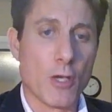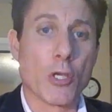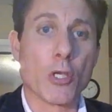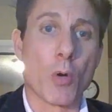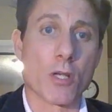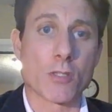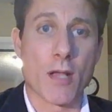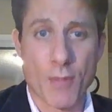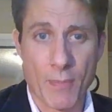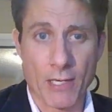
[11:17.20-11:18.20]
You also
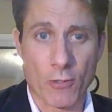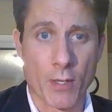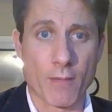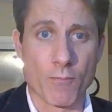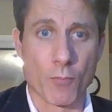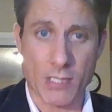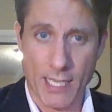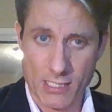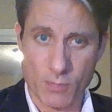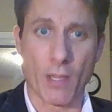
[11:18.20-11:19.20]
have the Bitcoin, which I
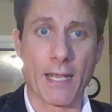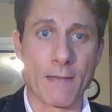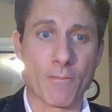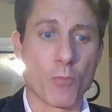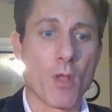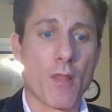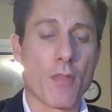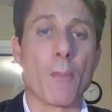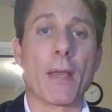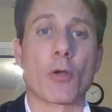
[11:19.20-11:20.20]
explained.
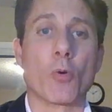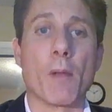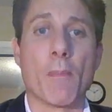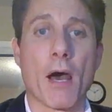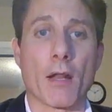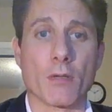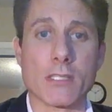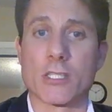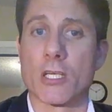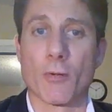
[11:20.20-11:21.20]
The Bitcoin model
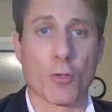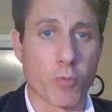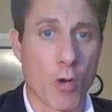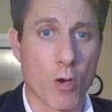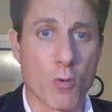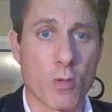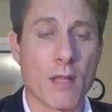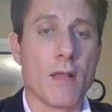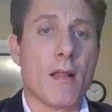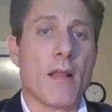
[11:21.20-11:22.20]
is going to grow.
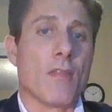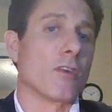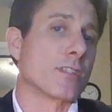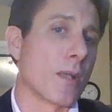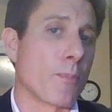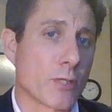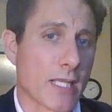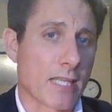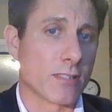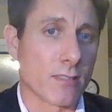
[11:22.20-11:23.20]
There's some
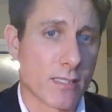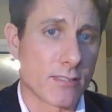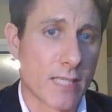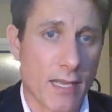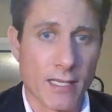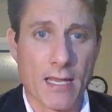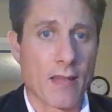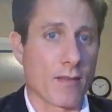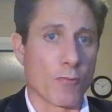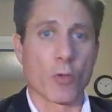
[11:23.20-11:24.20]
projections that say, and
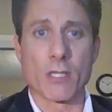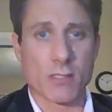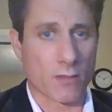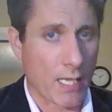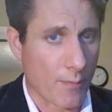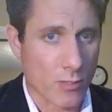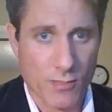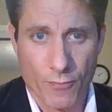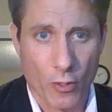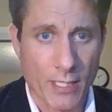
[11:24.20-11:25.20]
again, no disclaimers
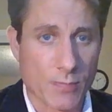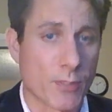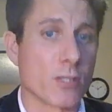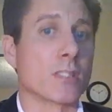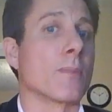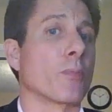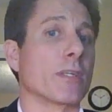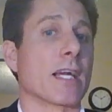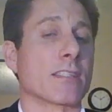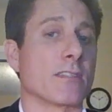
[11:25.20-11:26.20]
of earnings, but there's some
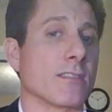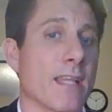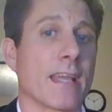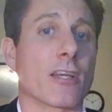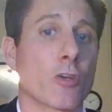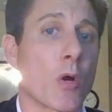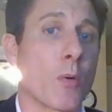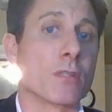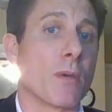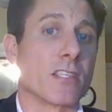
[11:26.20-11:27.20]
projections that say it could grow
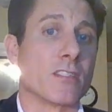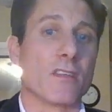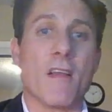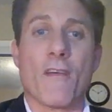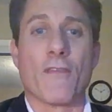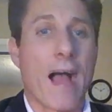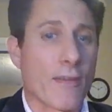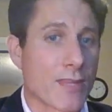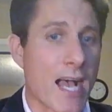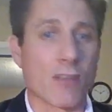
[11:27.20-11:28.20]
as much as
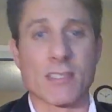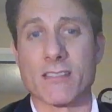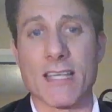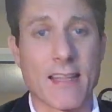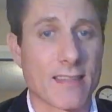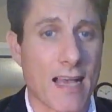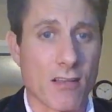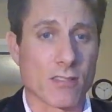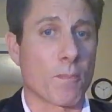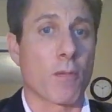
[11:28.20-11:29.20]
5,000,
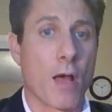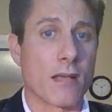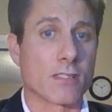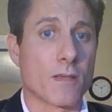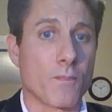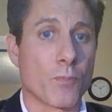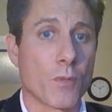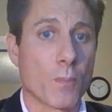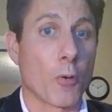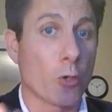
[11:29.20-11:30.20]
10,000 plus
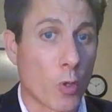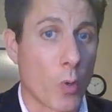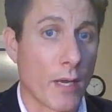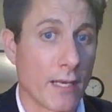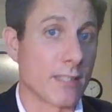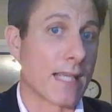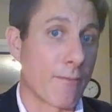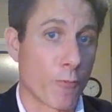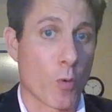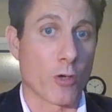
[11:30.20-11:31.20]
per coin, and it's
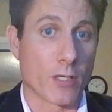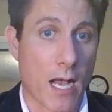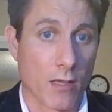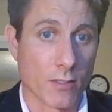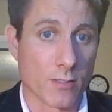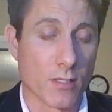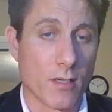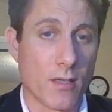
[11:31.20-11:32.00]
at $400.